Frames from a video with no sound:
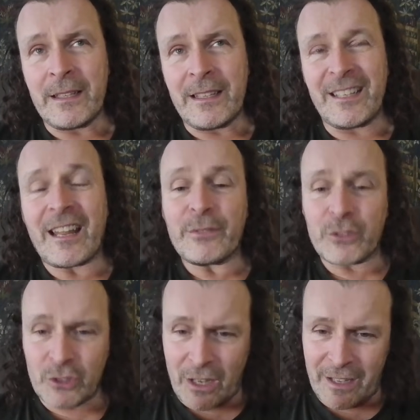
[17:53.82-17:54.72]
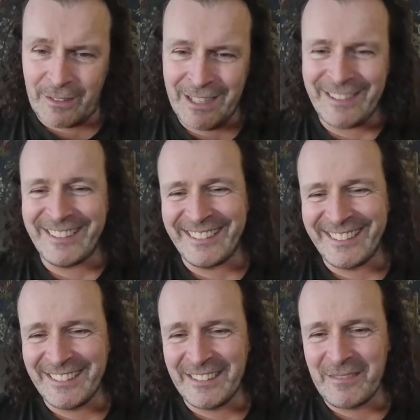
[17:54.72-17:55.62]
lifestyle
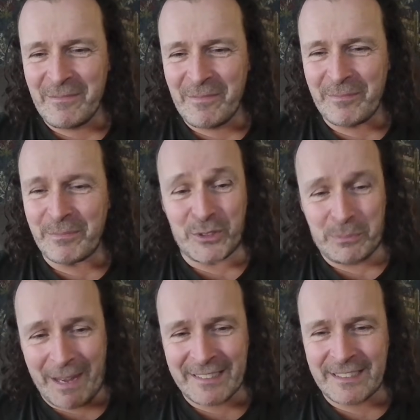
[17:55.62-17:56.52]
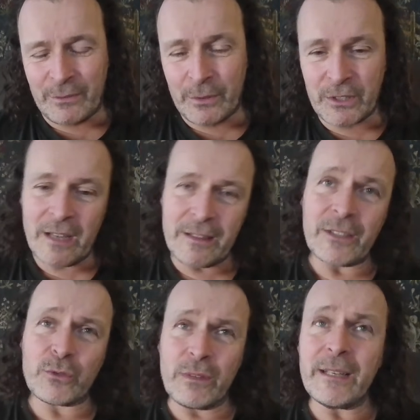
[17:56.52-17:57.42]
perspective, which I
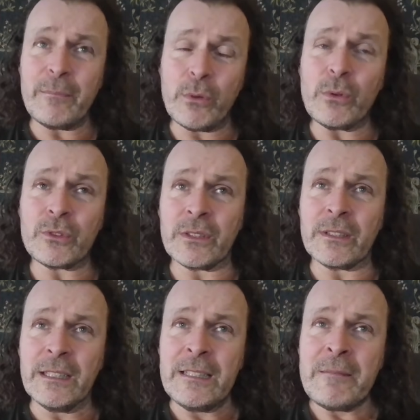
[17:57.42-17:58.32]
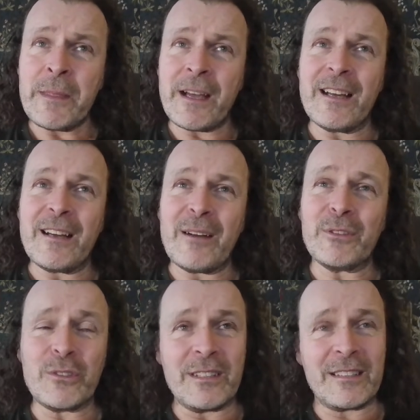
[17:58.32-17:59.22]
think is really important.
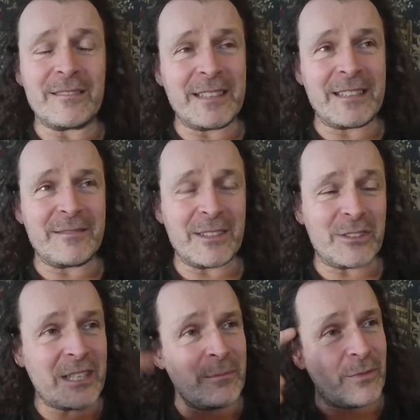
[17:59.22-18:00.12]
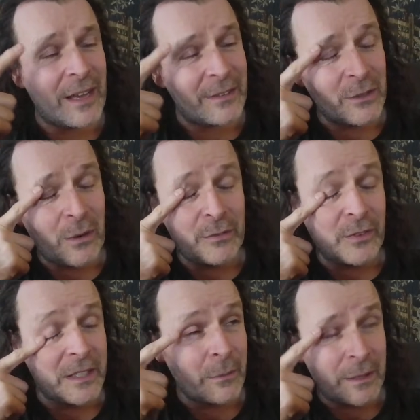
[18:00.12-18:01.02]
The team found it quite
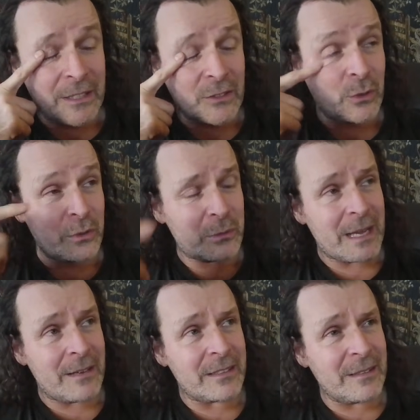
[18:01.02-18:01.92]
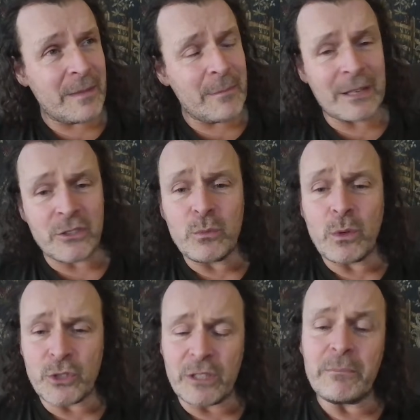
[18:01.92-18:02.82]
funny when I talked about, imagine
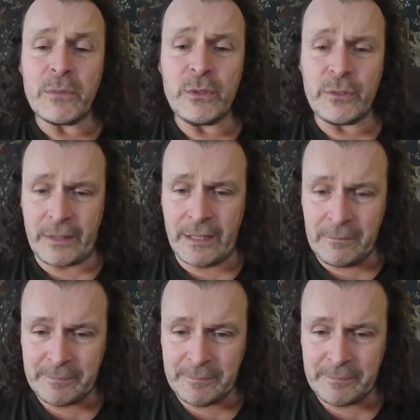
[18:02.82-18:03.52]
watching a movie